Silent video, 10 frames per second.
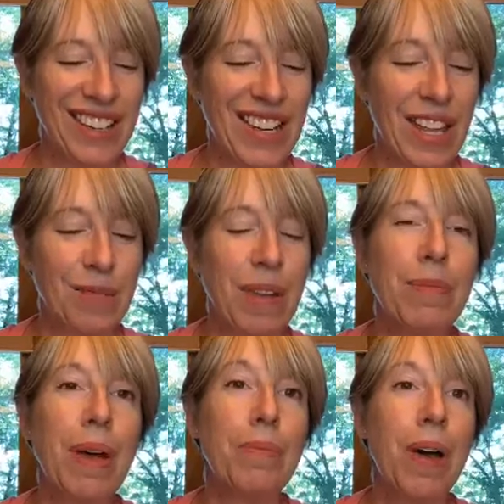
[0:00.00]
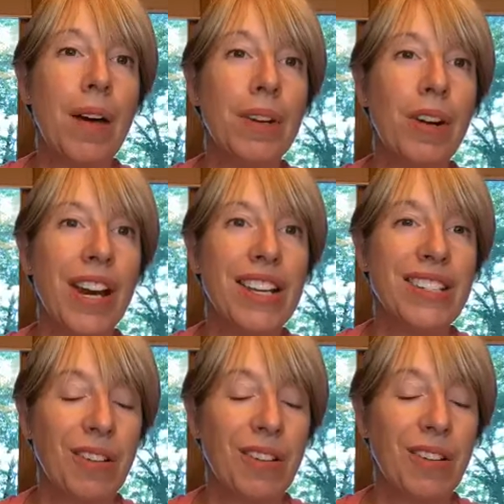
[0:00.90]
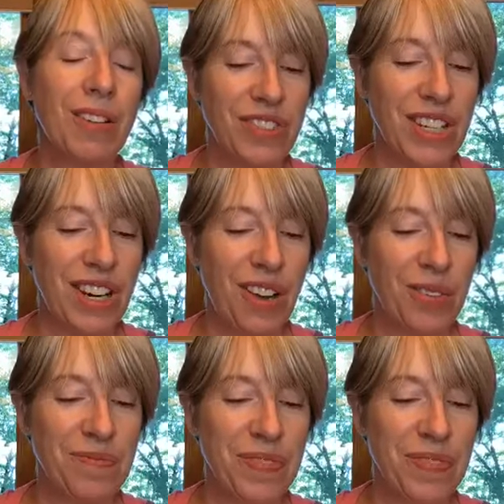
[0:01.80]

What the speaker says: telling me about pomegranates, I would love to know.